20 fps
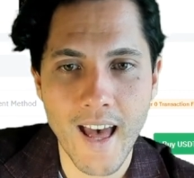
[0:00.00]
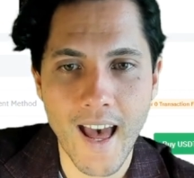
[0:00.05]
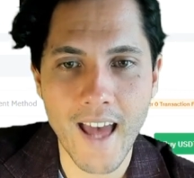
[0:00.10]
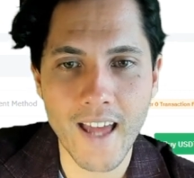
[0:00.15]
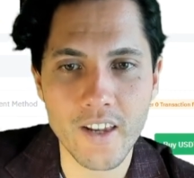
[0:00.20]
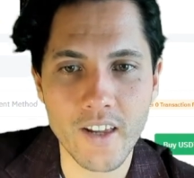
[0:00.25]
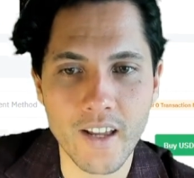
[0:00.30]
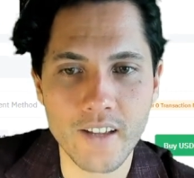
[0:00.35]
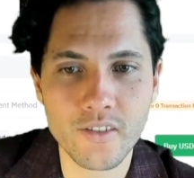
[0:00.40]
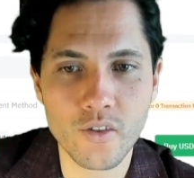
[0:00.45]

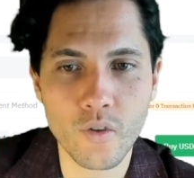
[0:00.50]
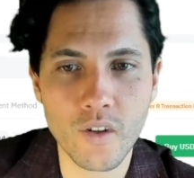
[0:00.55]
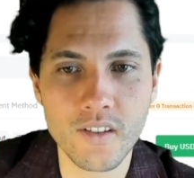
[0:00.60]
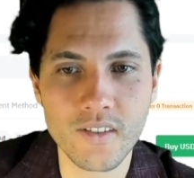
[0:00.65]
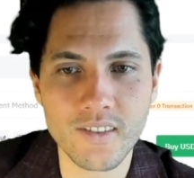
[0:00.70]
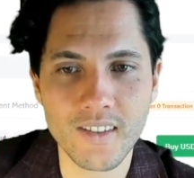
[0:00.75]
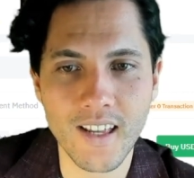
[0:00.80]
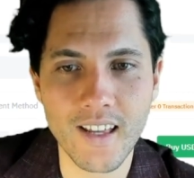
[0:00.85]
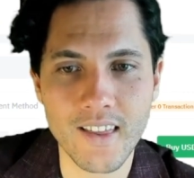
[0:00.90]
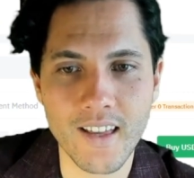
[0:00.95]
And as you can
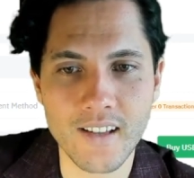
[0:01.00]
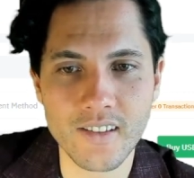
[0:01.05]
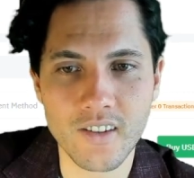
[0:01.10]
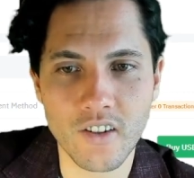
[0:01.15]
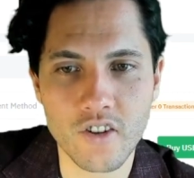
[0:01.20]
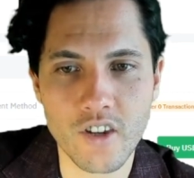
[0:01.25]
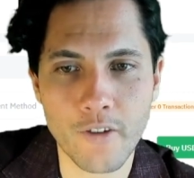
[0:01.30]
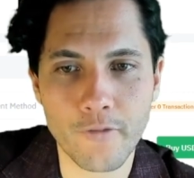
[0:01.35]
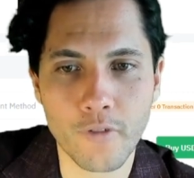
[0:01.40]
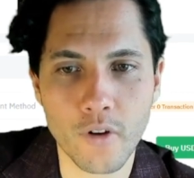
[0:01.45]
see, there's
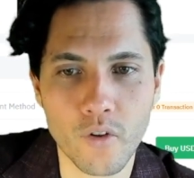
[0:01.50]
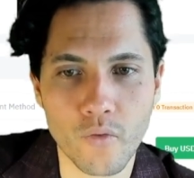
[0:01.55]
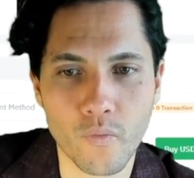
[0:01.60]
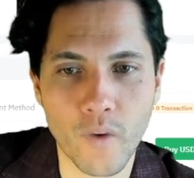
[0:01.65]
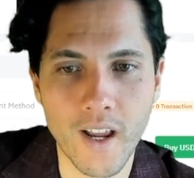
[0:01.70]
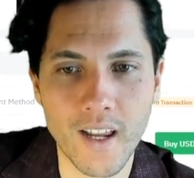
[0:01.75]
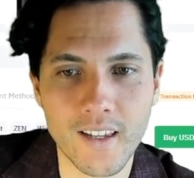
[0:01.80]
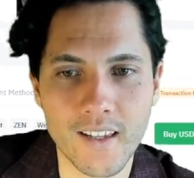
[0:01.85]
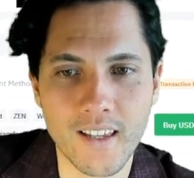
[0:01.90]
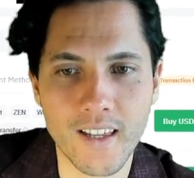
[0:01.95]
a different
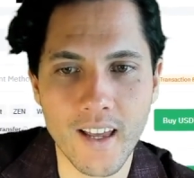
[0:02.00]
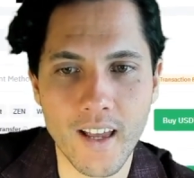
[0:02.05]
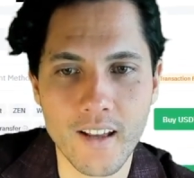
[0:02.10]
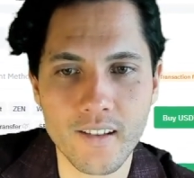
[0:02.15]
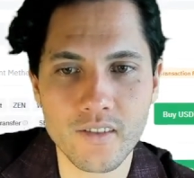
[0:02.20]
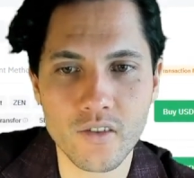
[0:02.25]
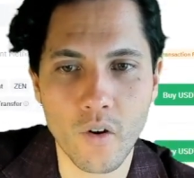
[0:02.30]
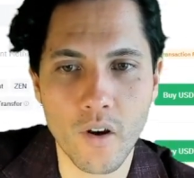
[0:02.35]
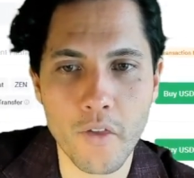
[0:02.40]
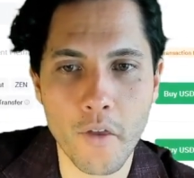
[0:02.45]
rate here.
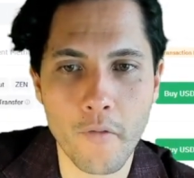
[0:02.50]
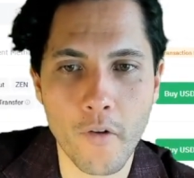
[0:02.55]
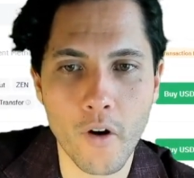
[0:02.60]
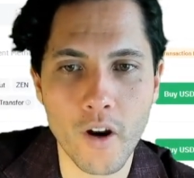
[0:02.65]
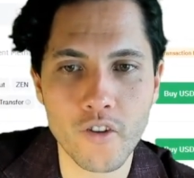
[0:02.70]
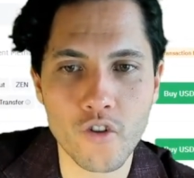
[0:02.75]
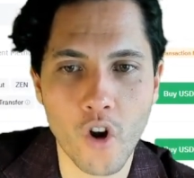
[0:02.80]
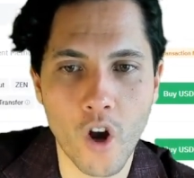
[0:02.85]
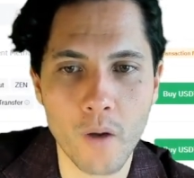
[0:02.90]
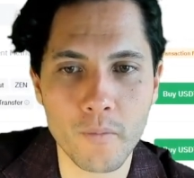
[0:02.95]
So at the
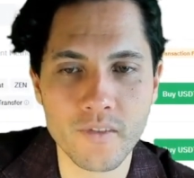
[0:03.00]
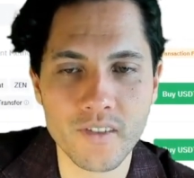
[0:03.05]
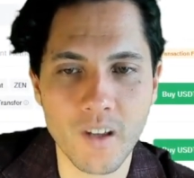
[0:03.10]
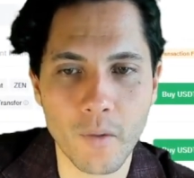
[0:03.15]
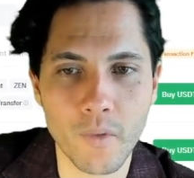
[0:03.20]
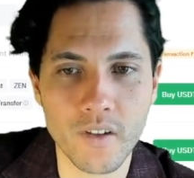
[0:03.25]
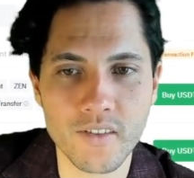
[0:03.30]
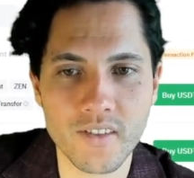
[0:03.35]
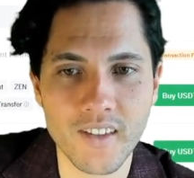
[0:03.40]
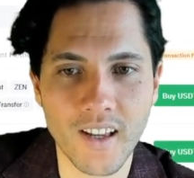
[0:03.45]
very top,
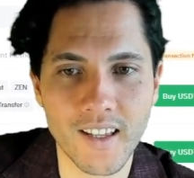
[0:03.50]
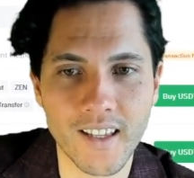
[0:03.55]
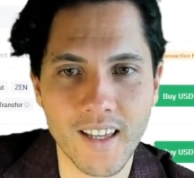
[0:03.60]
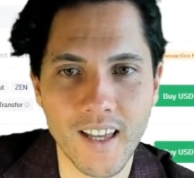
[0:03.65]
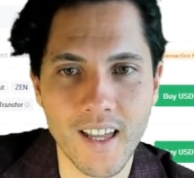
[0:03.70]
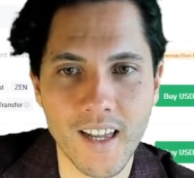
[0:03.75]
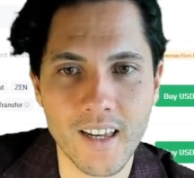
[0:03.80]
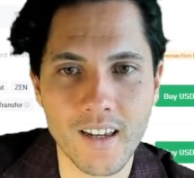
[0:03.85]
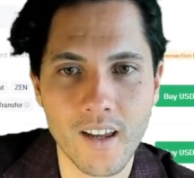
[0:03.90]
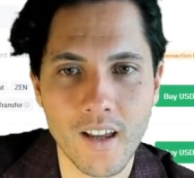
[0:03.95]
someone's selling
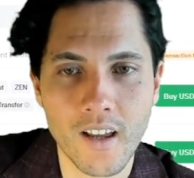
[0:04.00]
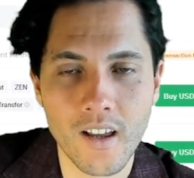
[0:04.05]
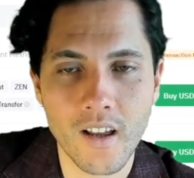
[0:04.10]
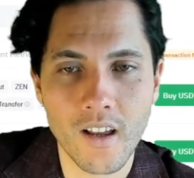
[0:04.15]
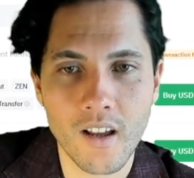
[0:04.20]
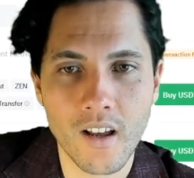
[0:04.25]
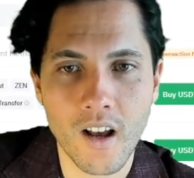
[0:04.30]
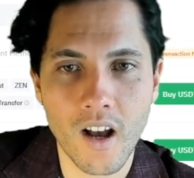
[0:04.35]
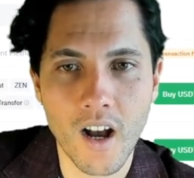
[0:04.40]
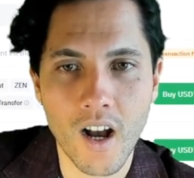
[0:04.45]
it at
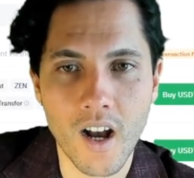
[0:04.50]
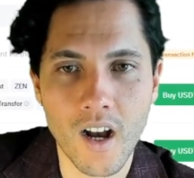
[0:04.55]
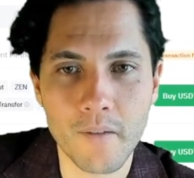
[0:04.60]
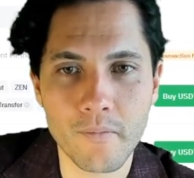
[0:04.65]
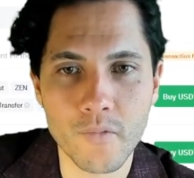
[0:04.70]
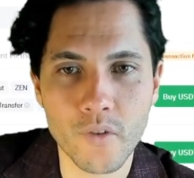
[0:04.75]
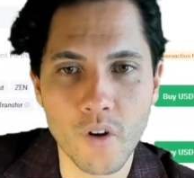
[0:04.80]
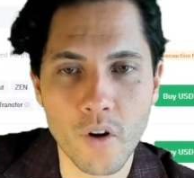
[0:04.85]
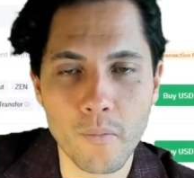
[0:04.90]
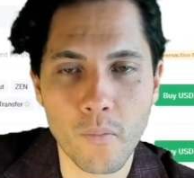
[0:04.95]

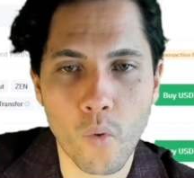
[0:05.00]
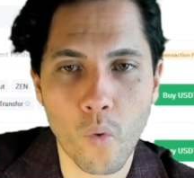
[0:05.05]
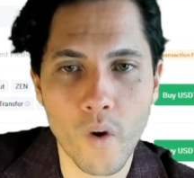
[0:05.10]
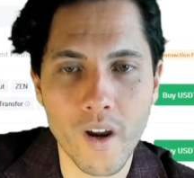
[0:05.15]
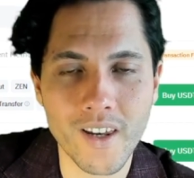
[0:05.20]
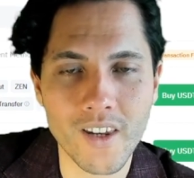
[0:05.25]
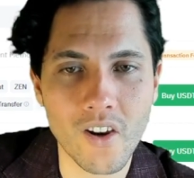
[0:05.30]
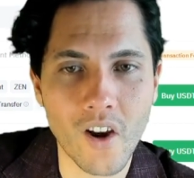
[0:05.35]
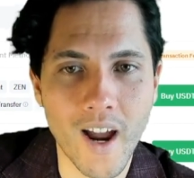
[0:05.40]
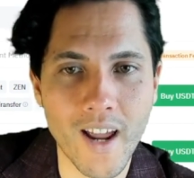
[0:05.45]

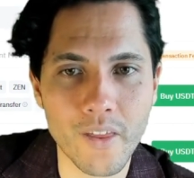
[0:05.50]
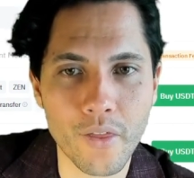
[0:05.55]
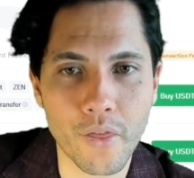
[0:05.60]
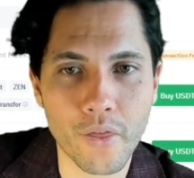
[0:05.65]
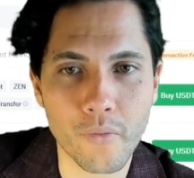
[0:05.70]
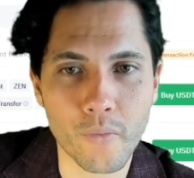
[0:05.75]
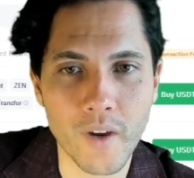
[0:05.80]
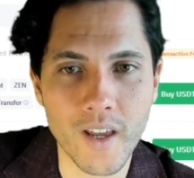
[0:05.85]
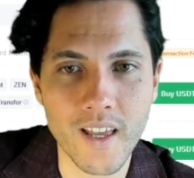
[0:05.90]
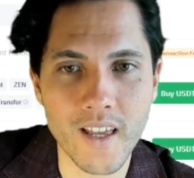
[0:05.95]

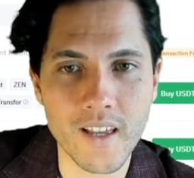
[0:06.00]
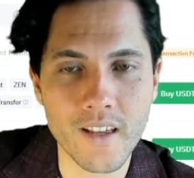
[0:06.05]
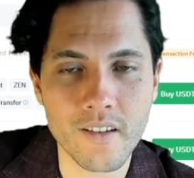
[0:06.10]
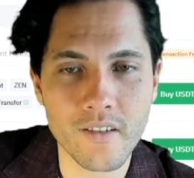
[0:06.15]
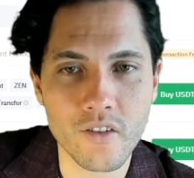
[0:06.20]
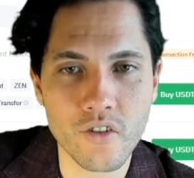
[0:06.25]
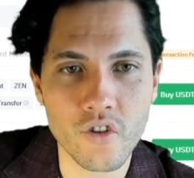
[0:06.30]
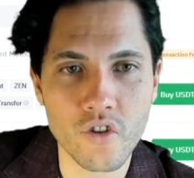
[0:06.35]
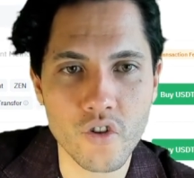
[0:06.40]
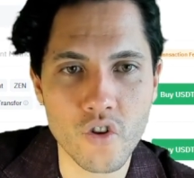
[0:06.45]

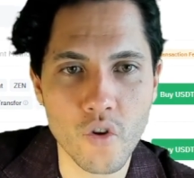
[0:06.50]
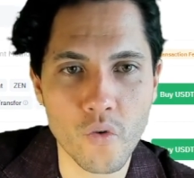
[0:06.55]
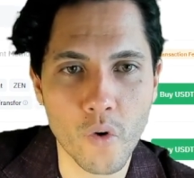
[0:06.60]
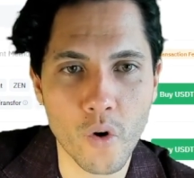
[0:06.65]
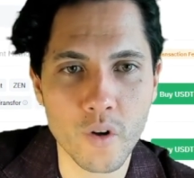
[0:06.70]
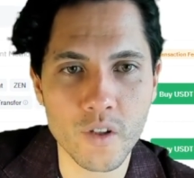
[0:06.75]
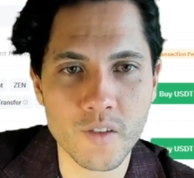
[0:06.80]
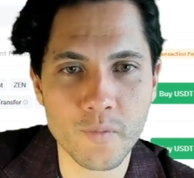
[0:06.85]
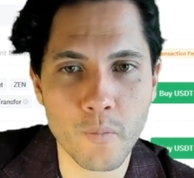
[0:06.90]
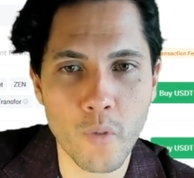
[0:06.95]
0.93
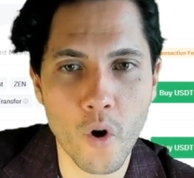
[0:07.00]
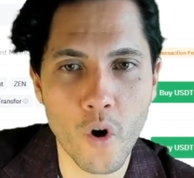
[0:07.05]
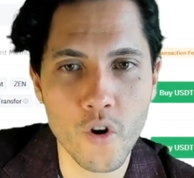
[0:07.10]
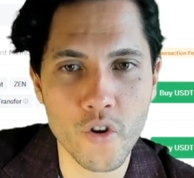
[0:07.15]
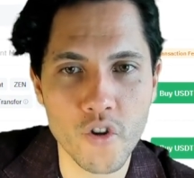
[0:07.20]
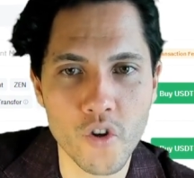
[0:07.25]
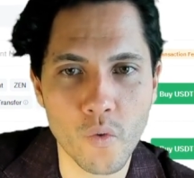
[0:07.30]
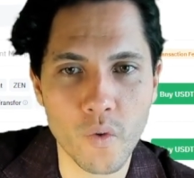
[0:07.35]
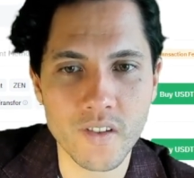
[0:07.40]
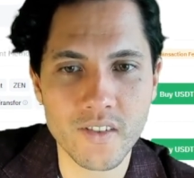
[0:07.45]
euros per
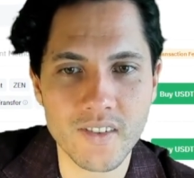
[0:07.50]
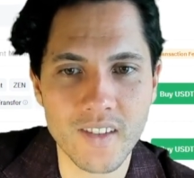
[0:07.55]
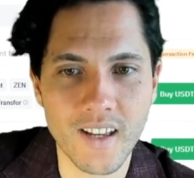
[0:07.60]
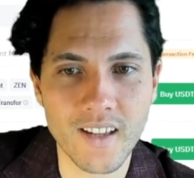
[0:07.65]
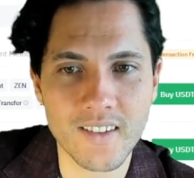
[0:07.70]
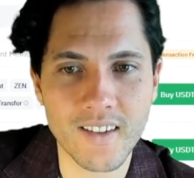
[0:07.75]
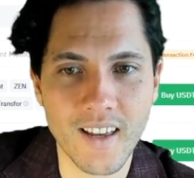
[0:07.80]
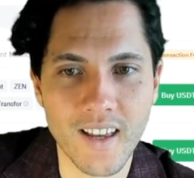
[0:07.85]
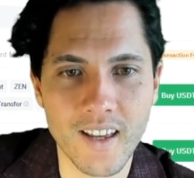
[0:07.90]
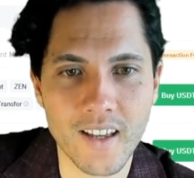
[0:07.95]

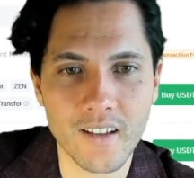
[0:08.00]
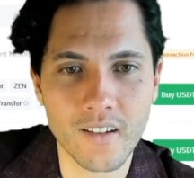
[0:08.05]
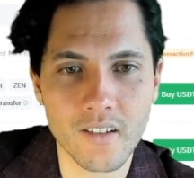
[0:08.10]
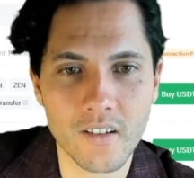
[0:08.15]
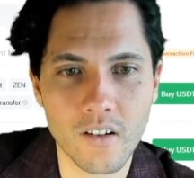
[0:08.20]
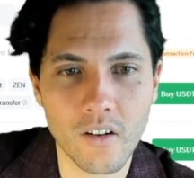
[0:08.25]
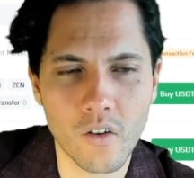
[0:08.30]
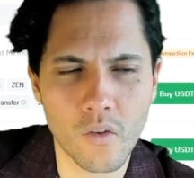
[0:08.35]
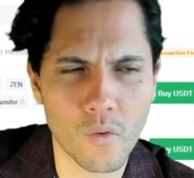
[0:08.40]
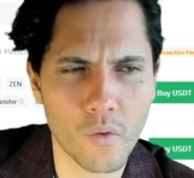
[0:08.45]
USDT.
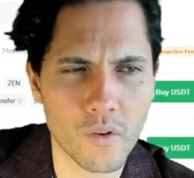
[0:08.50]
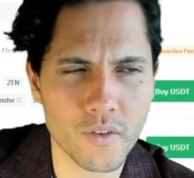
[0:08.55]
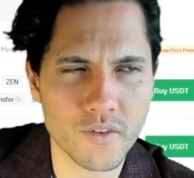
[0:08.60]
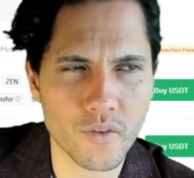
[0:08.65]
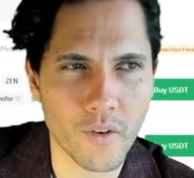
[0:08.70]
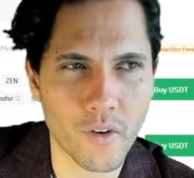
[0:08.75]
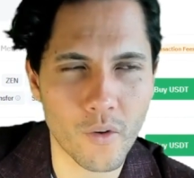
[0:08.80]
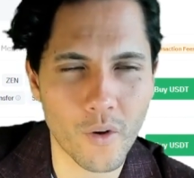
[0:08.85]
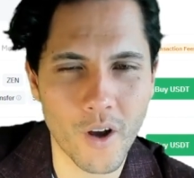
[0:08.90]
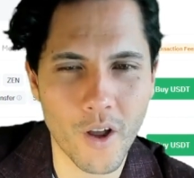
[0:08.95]

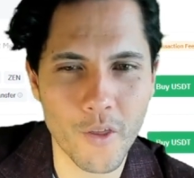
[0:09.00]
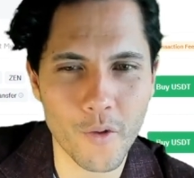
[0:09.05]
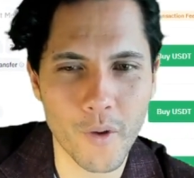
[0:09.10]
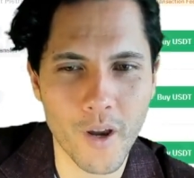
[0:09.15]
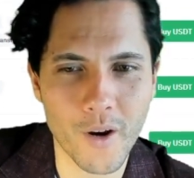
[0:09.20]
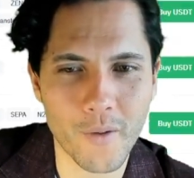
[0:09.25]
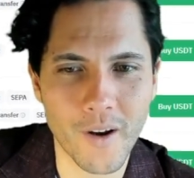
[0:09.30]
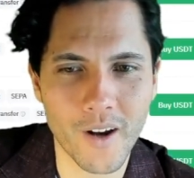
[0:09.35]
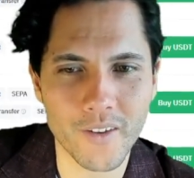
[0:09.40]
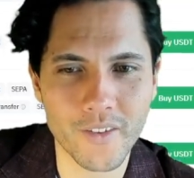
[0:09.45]
Other
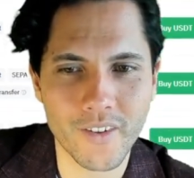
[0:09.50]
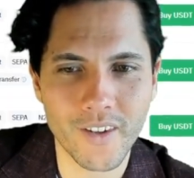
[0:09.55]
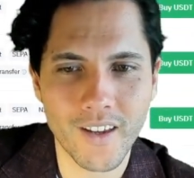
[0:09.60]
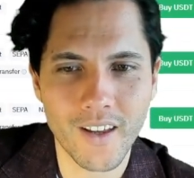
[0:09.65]
way around.